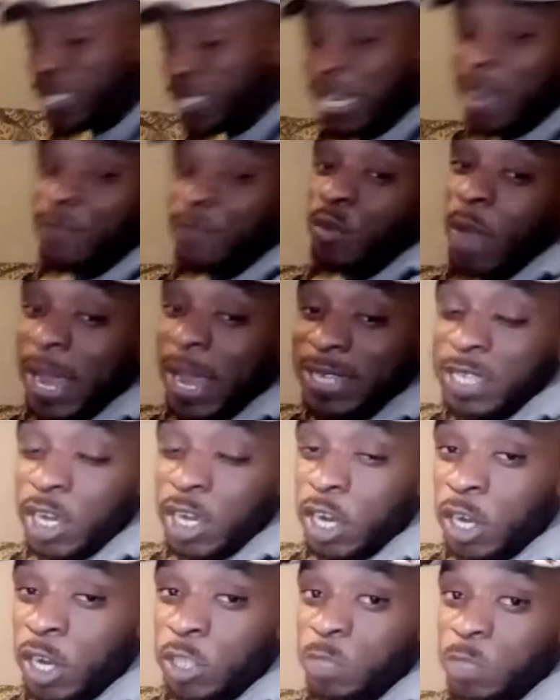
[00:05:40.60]
Now, if you asking
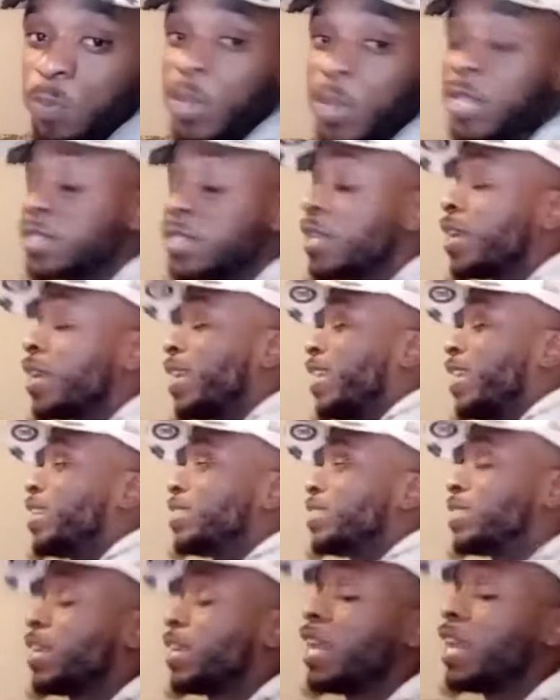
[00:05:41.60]
Earl Spence and
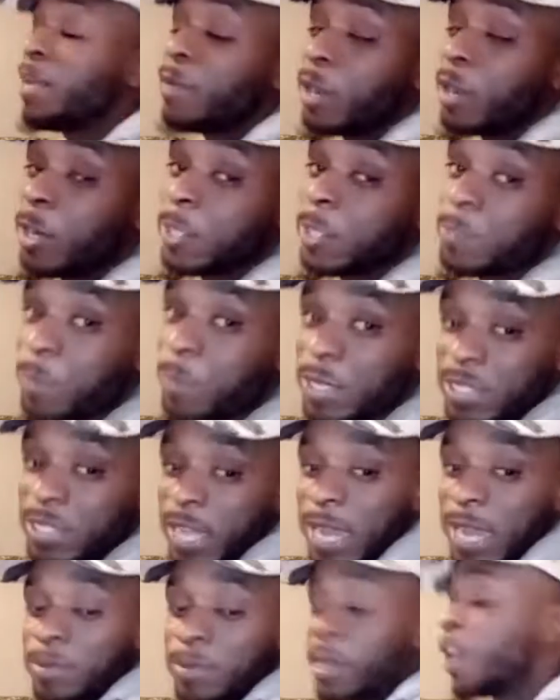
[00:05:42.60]
his team, Earl Spence
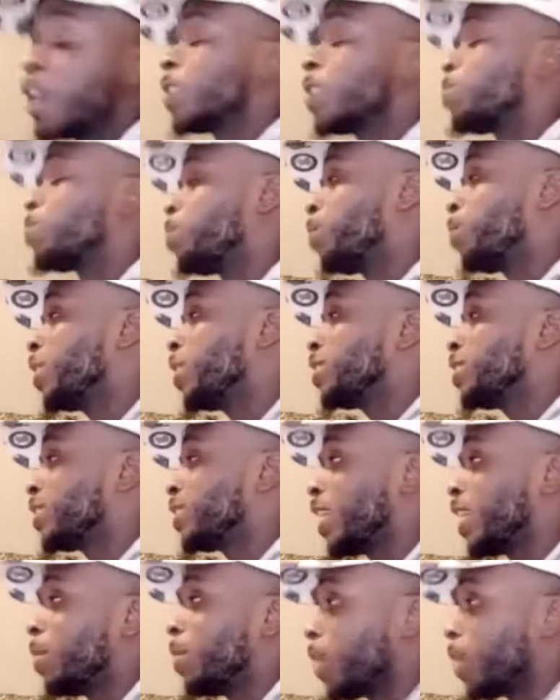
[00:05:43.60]
camp, the Earl Spence
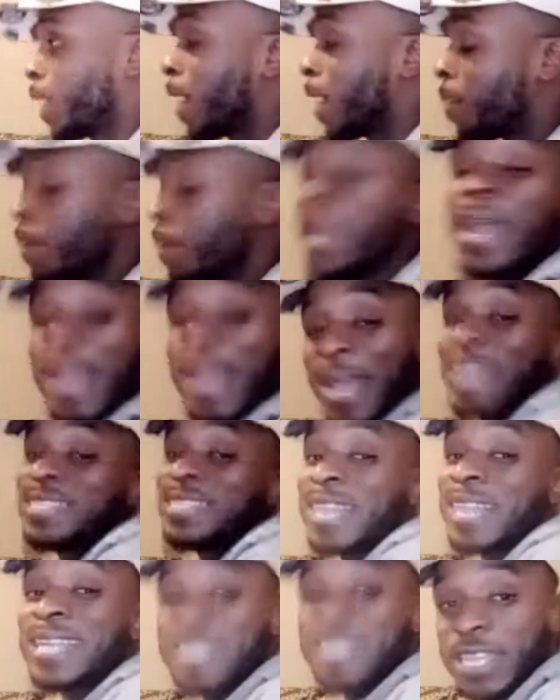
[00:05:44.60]
team account, as
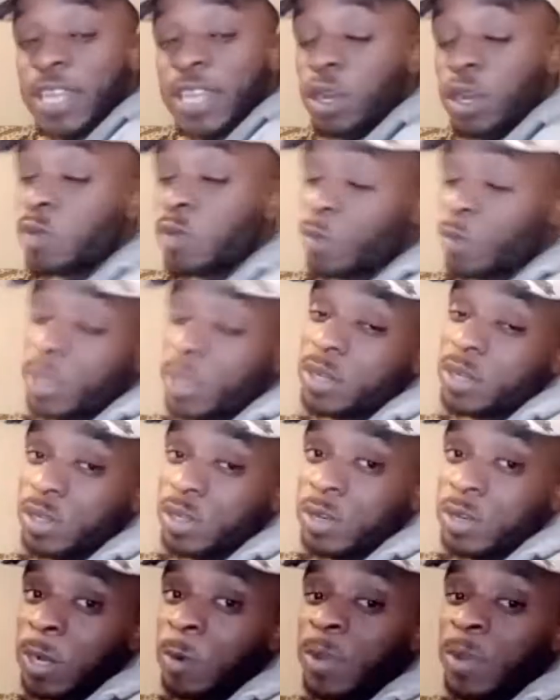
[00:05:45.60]
they said on record,
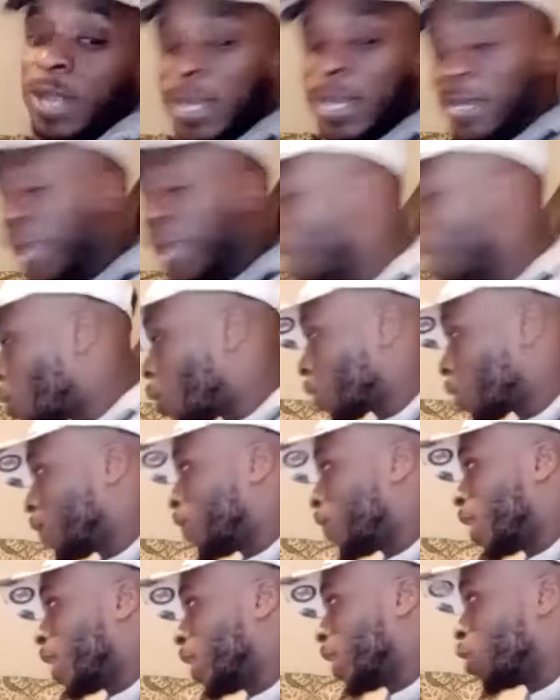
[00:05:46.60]
they want to
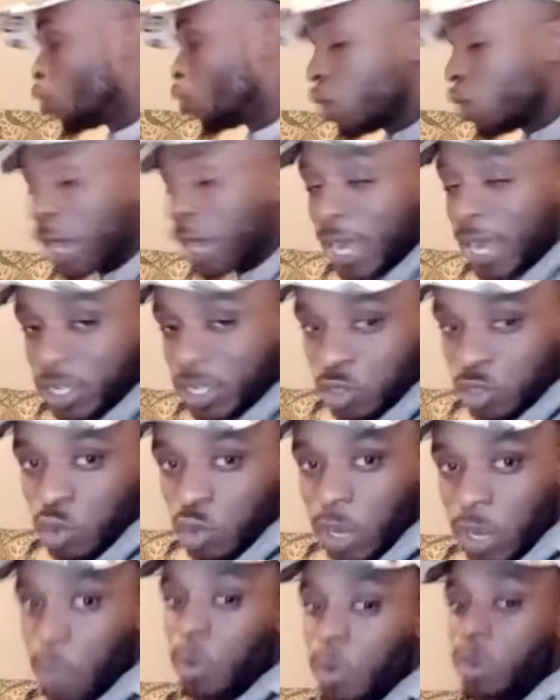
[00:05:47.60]
fight Ugas or
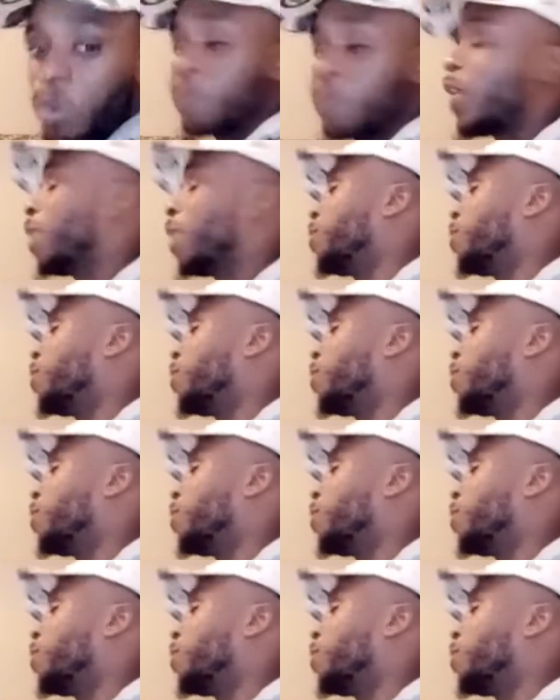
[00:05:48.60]
they want to fight